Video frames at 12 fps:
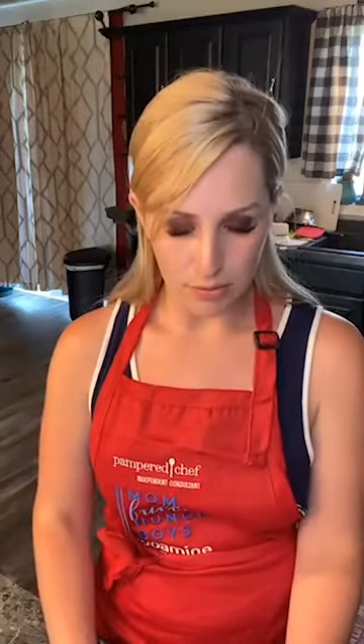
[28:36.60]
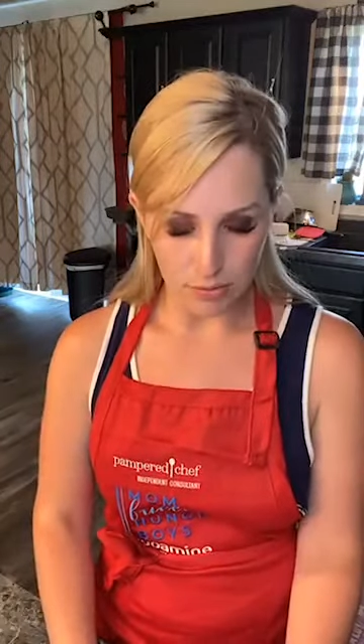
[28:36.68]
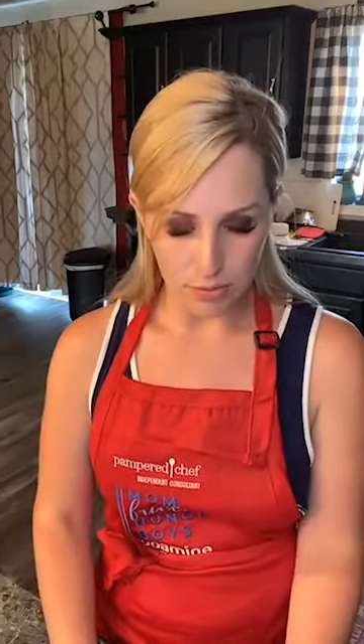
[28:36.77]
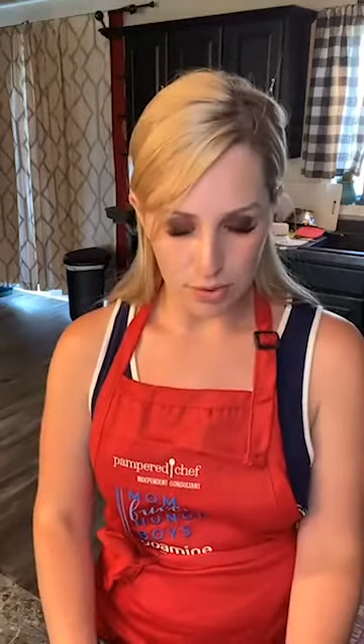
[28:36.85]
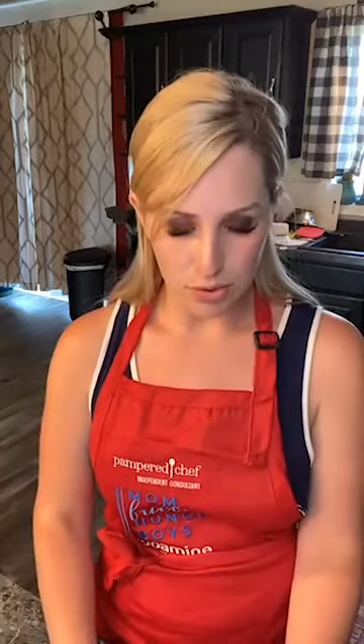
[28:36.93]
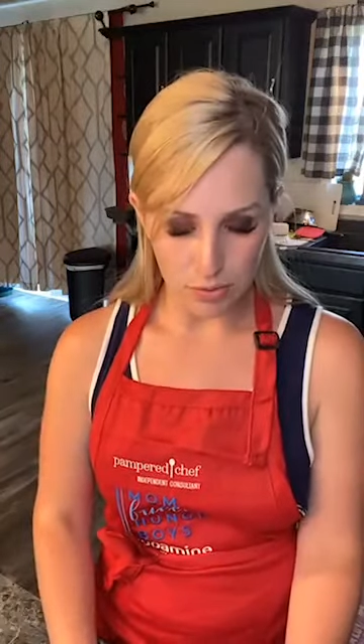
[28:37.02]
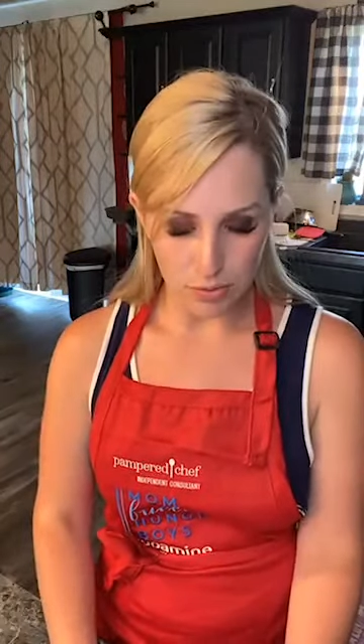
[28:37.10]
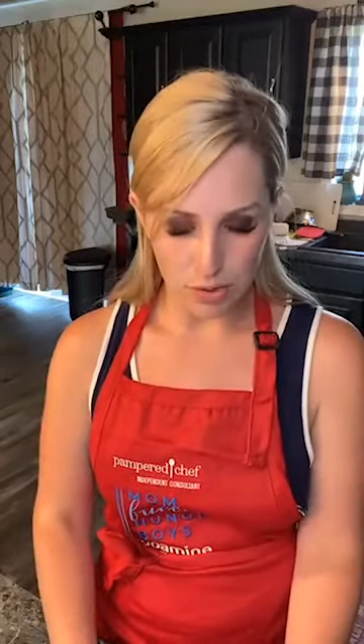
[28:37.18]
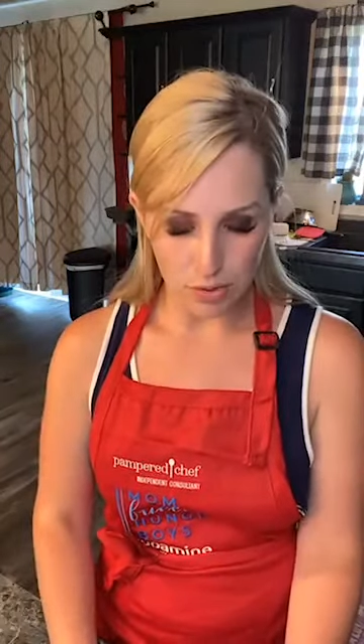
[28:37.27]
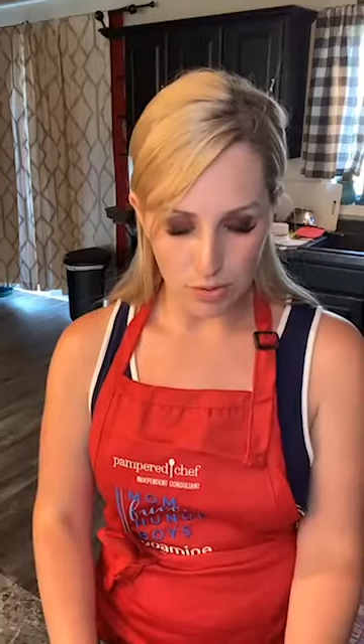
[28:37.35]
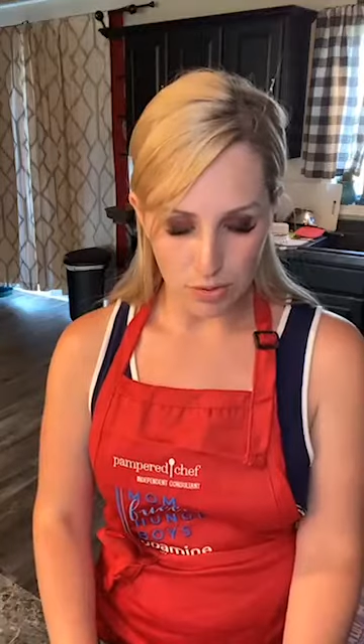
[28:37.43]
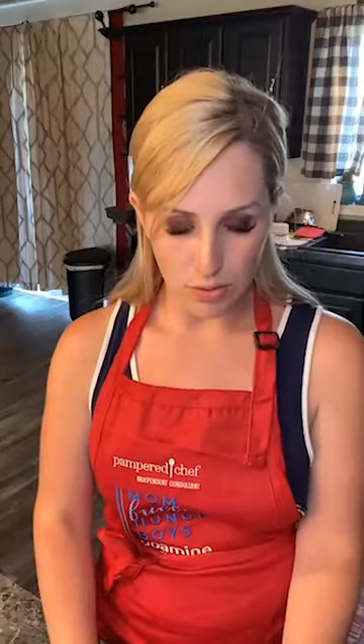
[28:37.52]
Do, do, do,
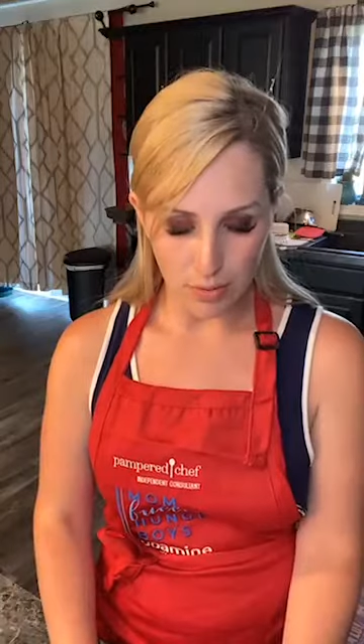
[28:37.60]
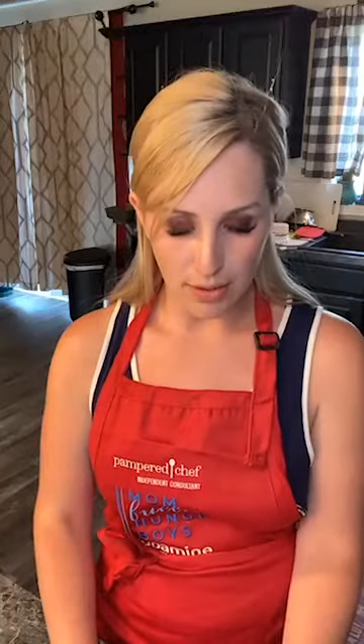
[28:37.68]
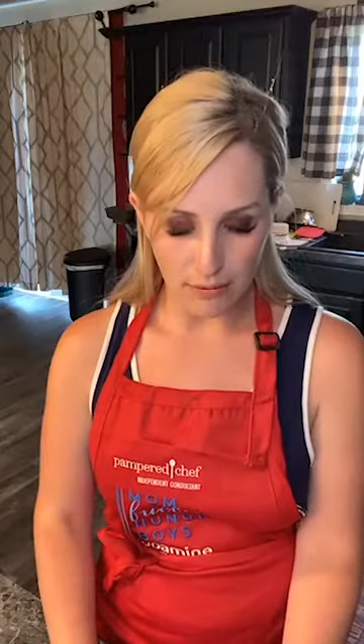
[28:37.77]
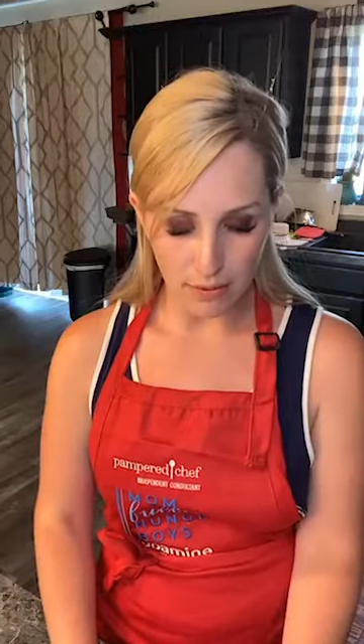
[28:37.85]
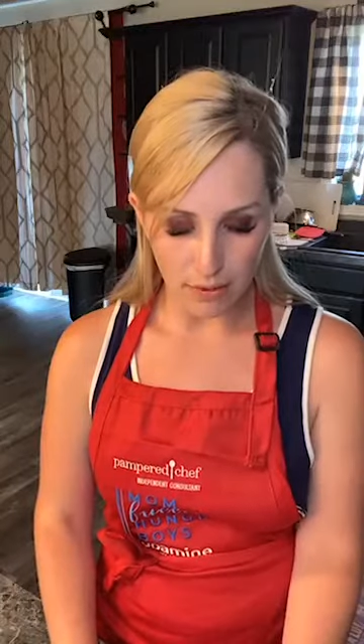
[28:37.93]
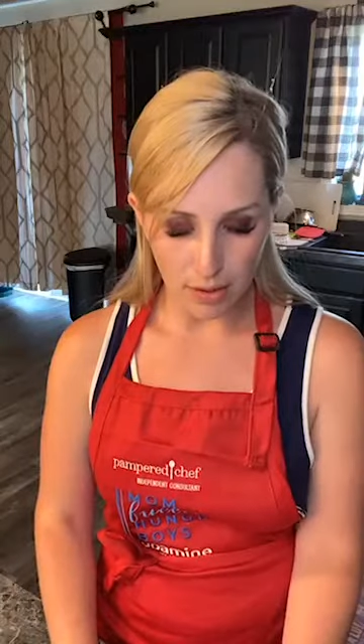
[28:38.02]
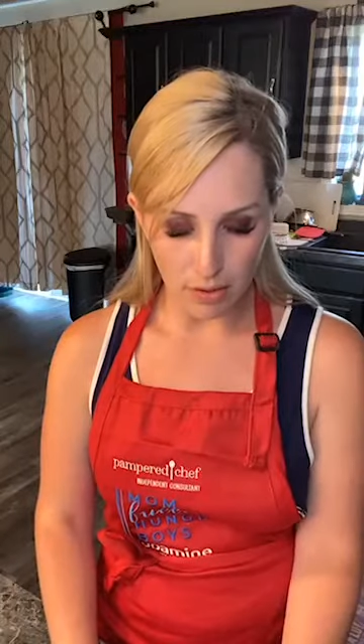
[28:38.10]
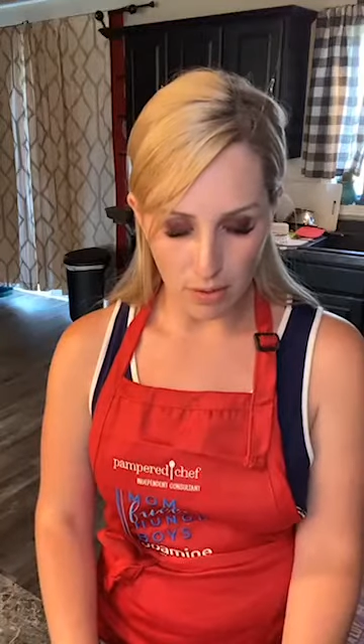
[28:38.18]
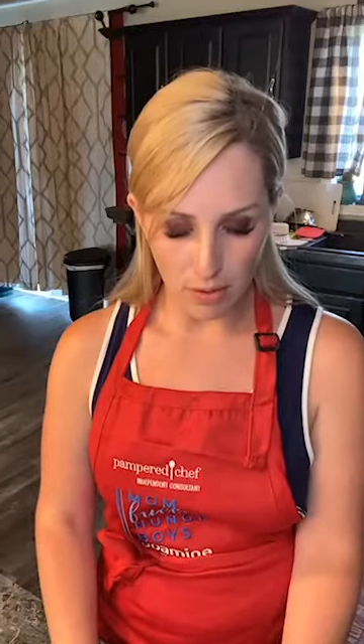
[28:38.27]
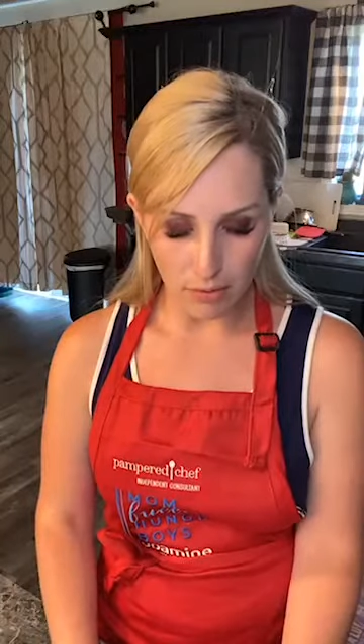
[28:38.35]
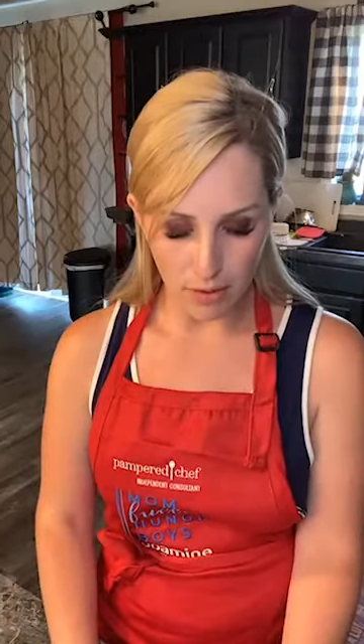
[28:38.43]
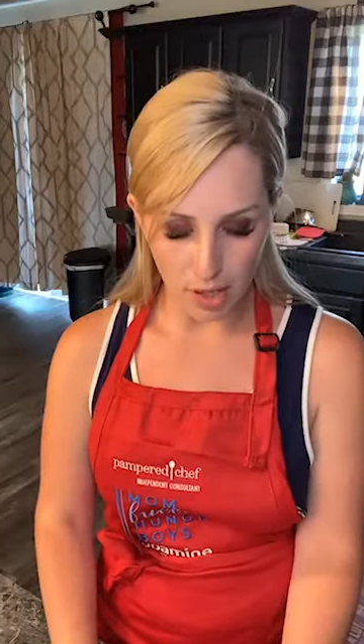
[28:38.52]
do, do. We have a little
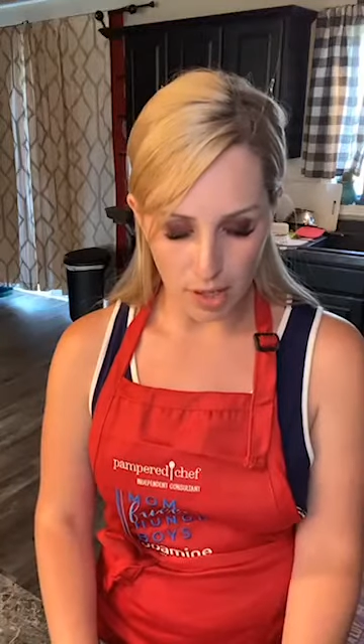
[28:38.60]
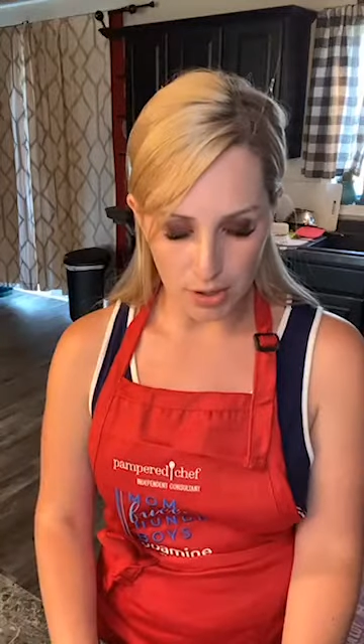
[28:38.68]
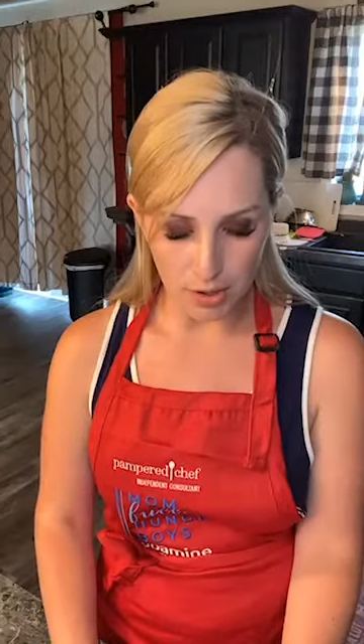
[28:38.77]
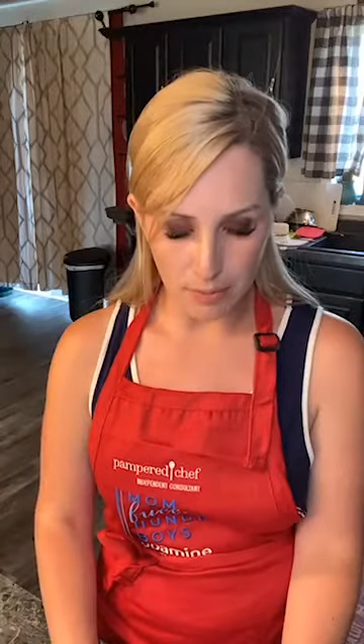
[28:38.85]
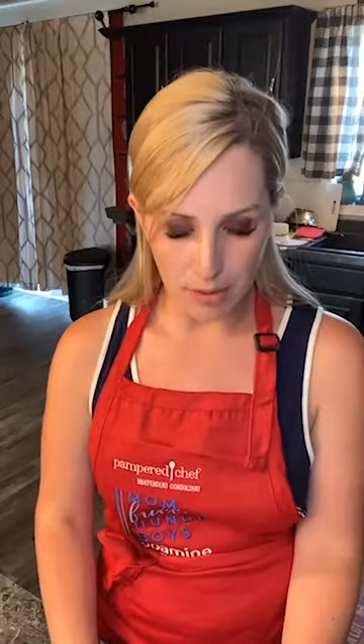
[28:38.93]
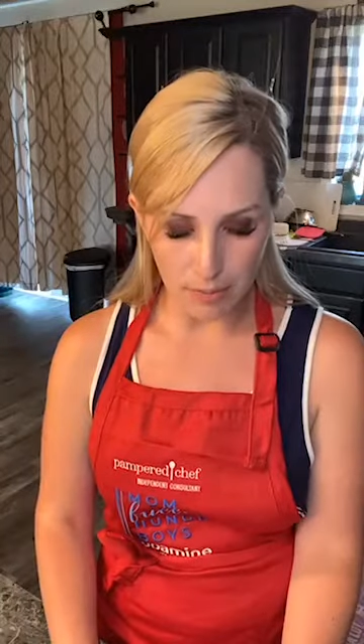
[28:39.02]
over 100